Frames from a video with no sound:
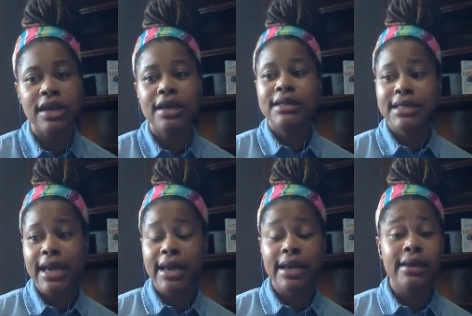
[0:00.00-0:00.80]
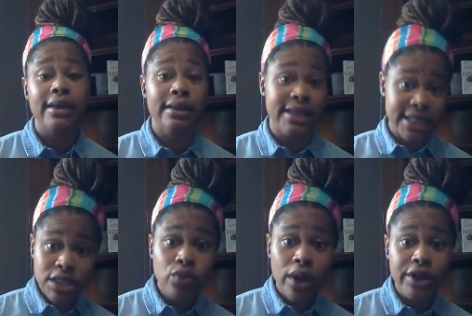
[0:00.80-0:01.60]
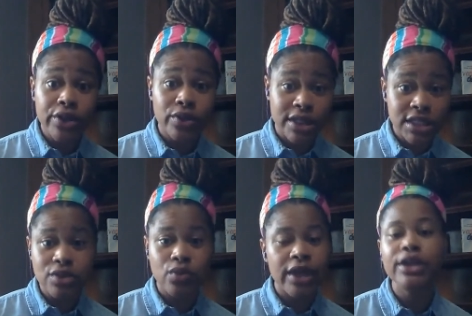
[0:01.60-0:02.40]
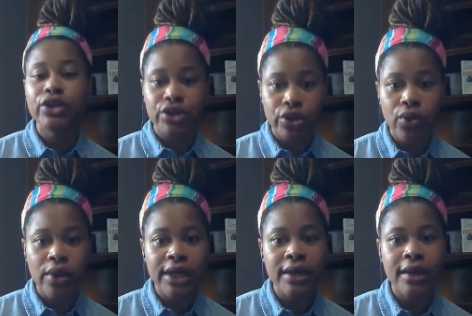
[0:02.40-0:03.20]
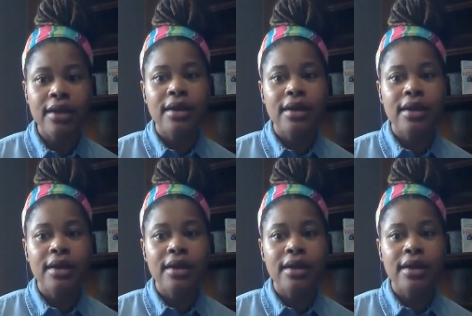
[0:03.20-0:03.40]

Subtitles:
saying this is what you're doing,